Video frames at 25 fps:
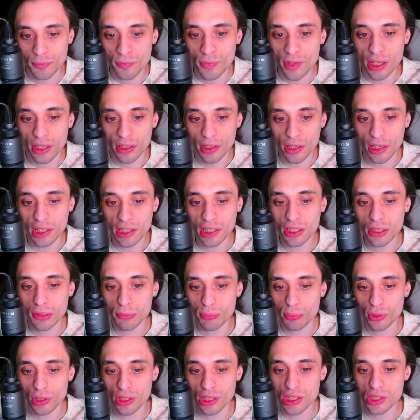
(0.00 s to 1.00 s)
Lighting
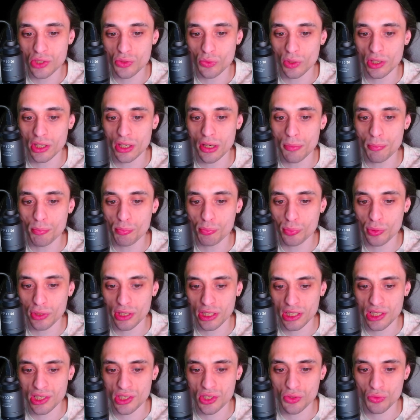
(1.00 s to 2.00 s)
plays one of the
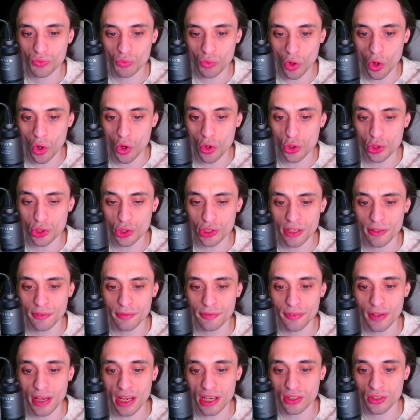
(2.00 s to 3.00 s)
biggest roles and
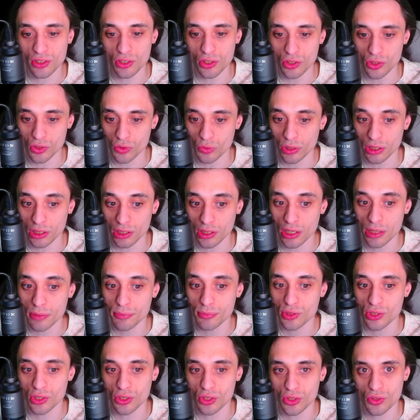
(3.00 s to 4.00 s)
factors when it comes
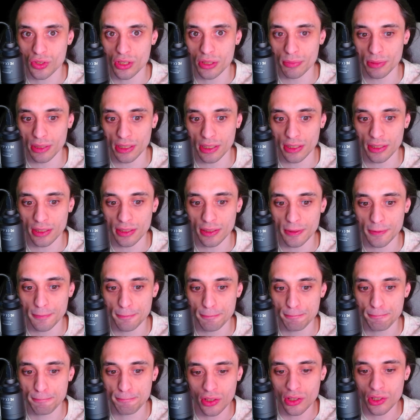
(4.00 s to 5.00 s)
to streaming.
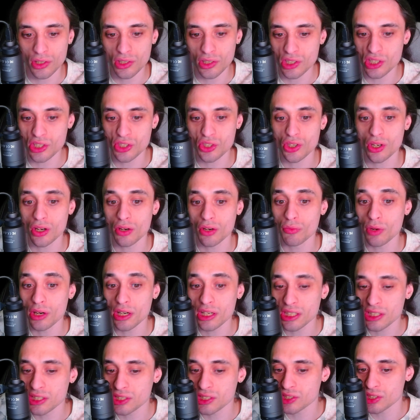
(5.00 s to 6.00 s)
Since you
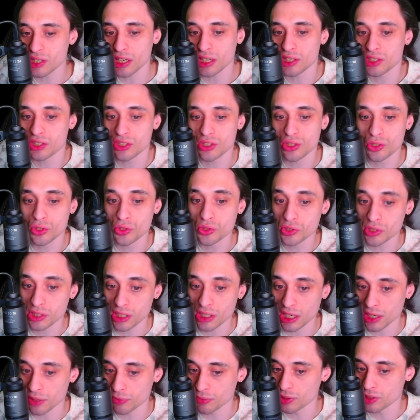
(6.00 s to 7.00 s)
already decided to use
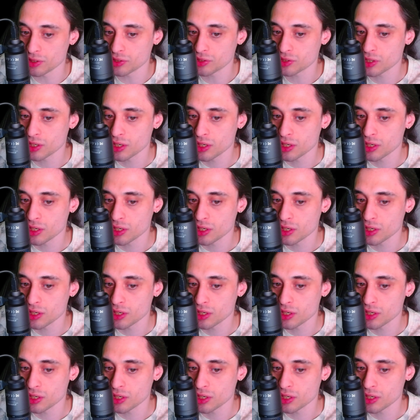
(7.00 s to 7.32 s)
cameras,